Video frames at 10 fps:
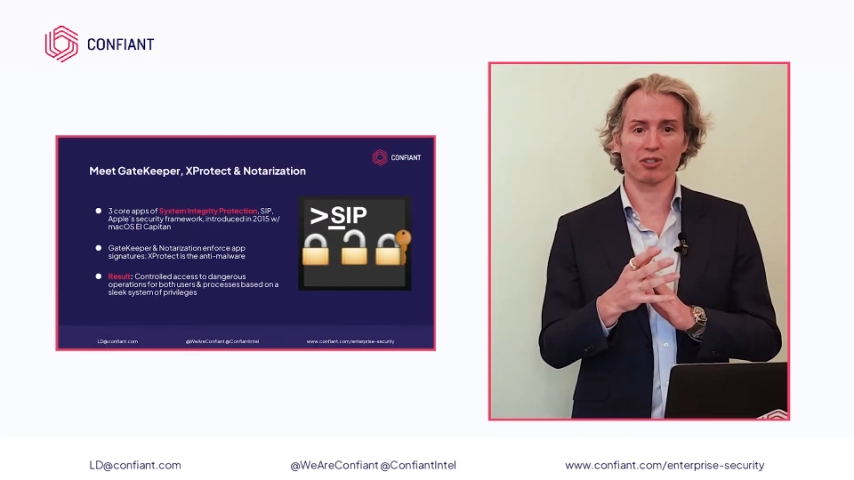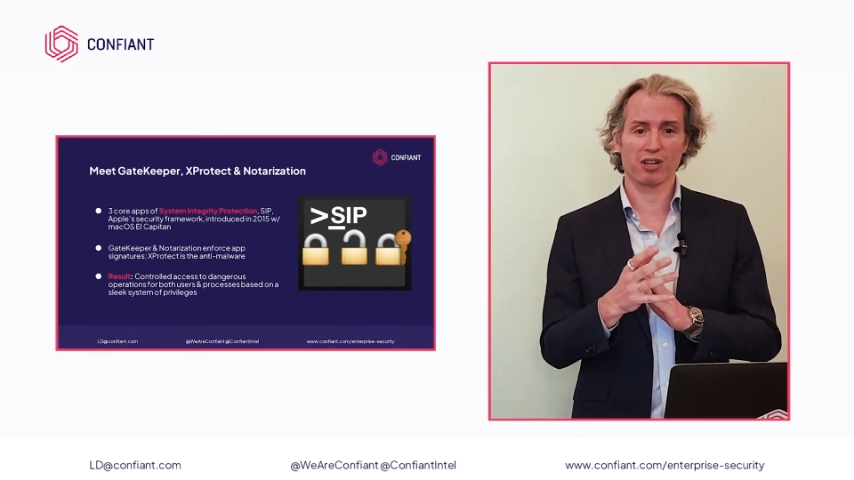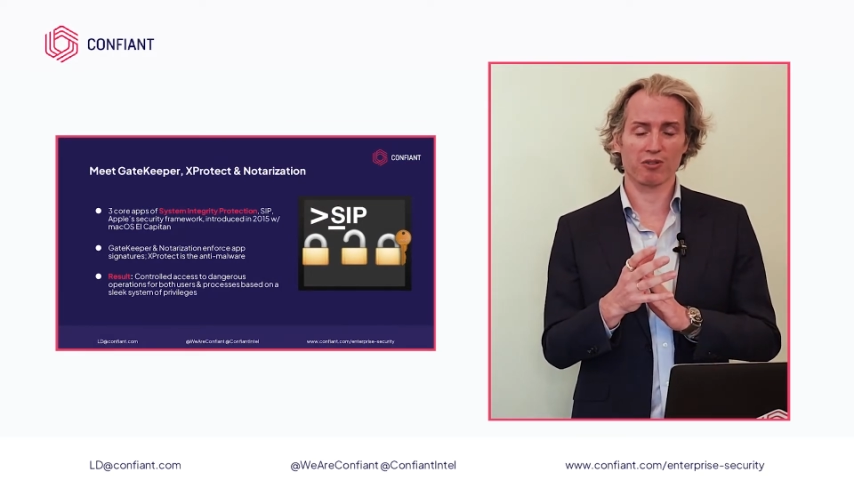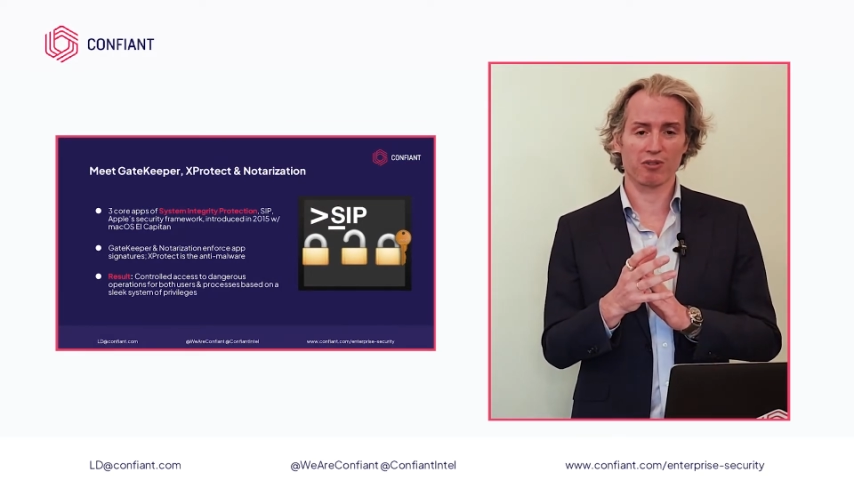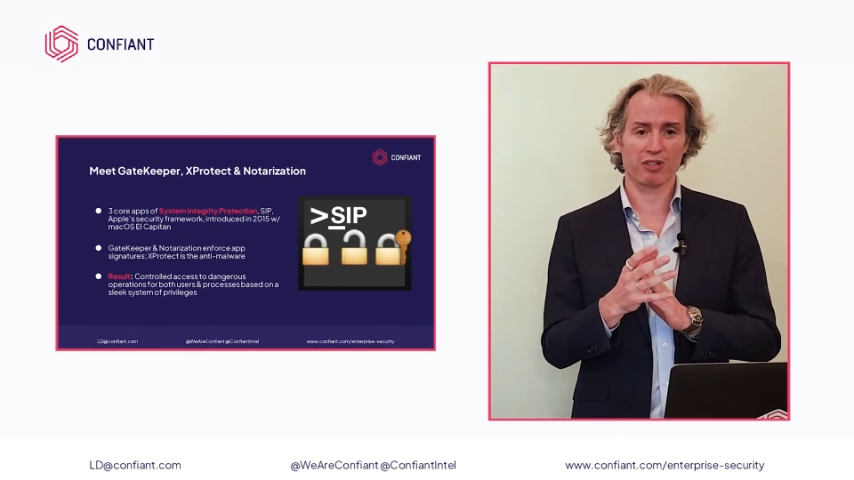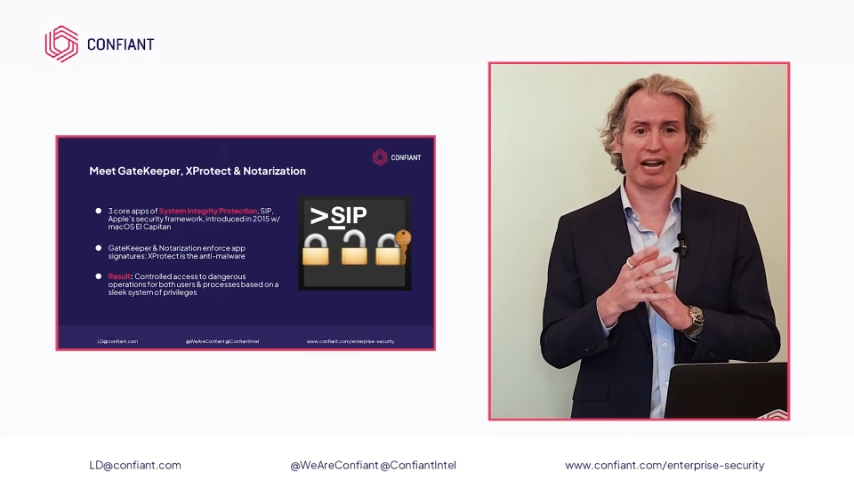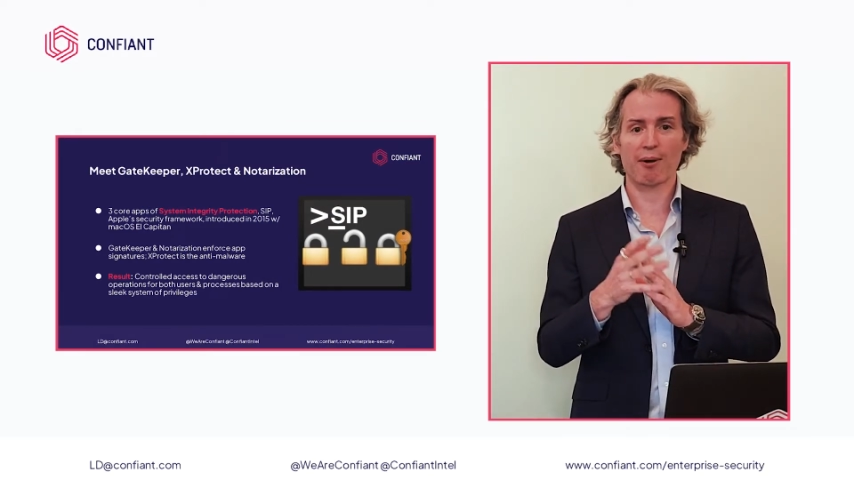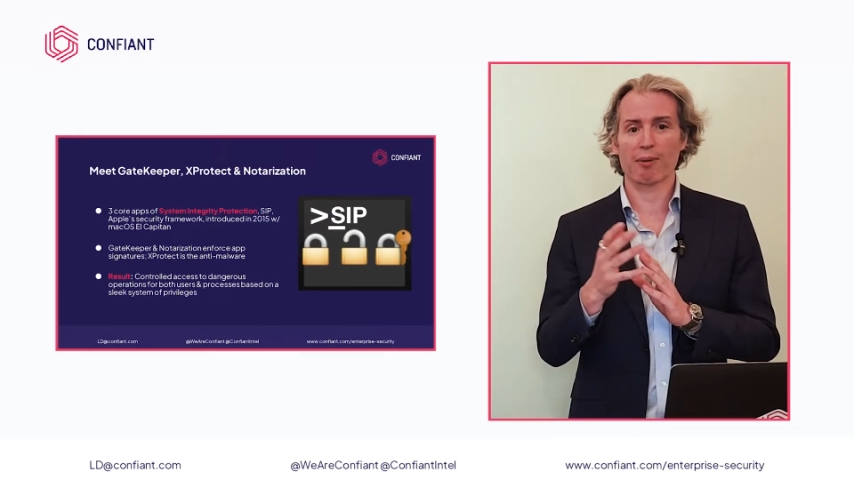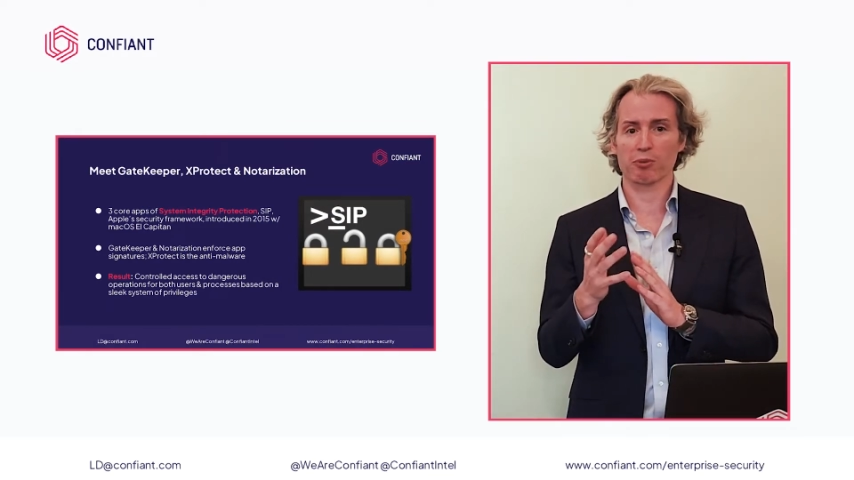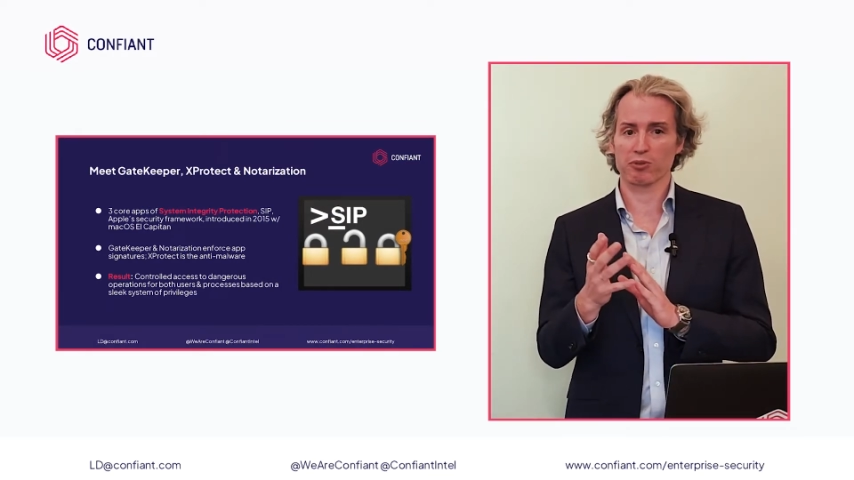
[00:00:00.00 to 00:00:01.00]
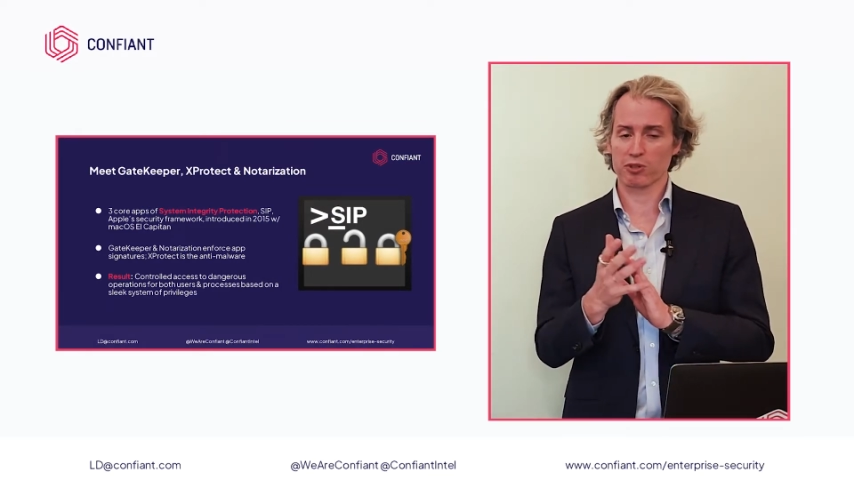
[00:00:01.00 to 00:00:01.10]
It's how Apple